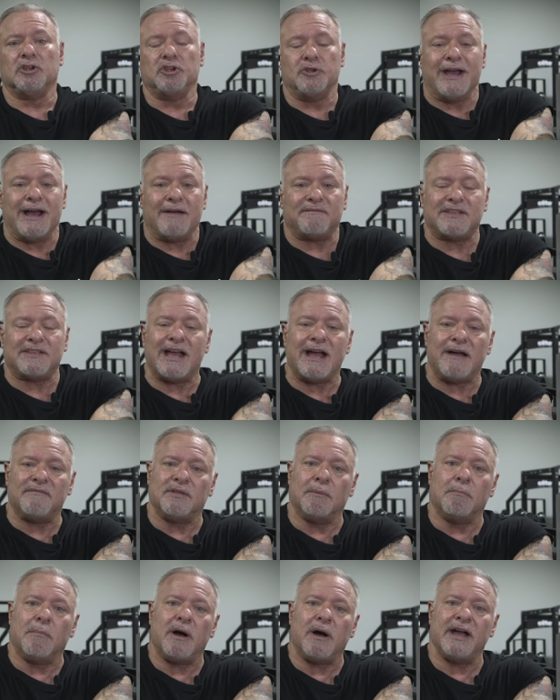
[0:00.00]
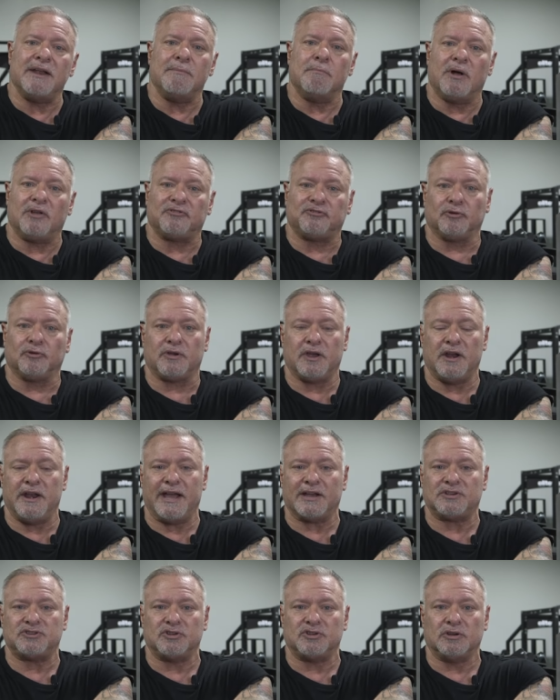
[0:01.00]
You have to have the mind muscle
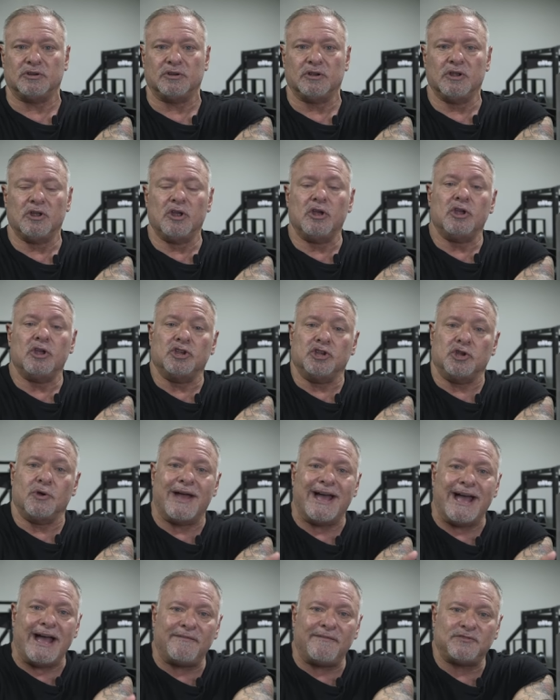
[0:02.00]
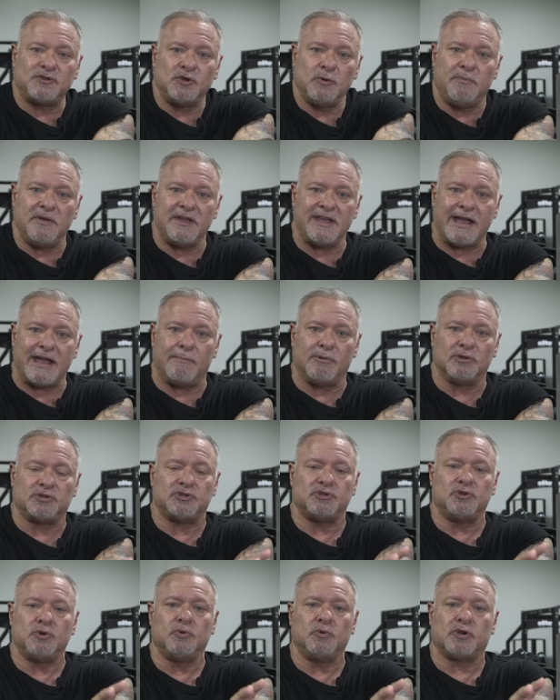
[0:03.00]
connection. You have to be able
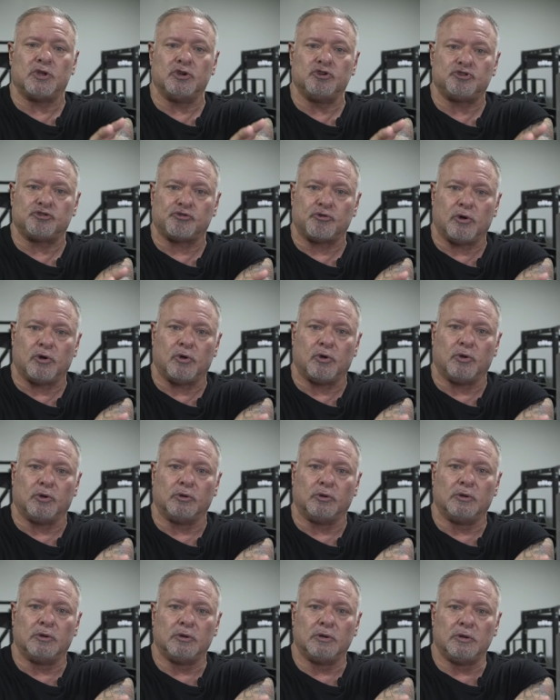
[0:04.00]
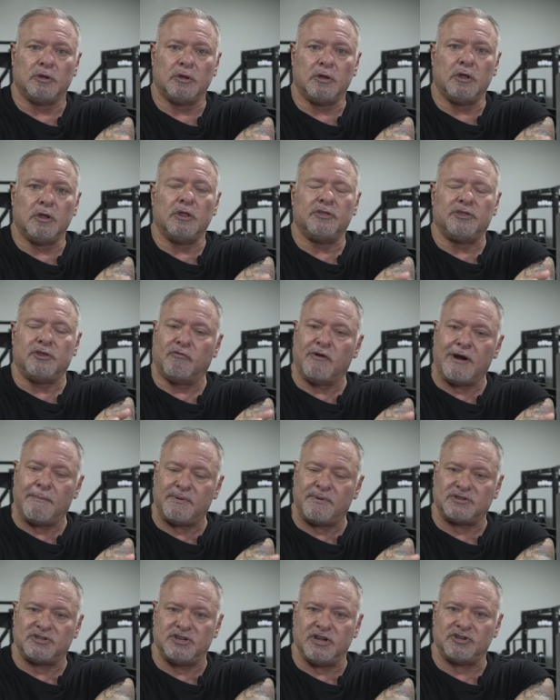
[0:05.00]
to control the
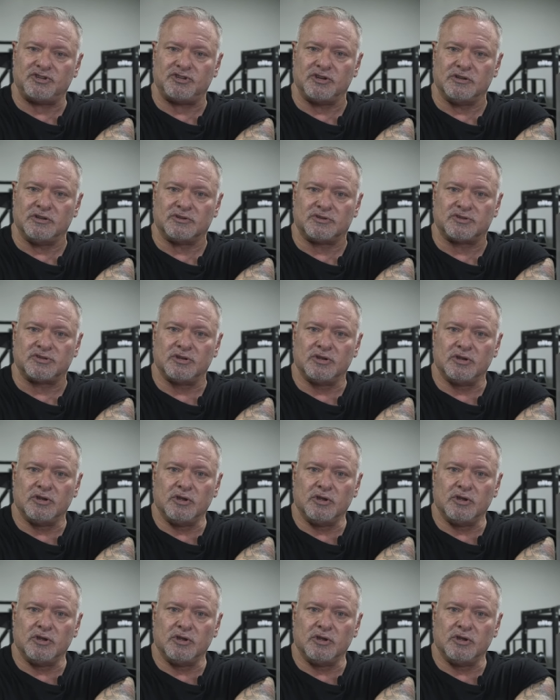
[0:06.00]
repetitions.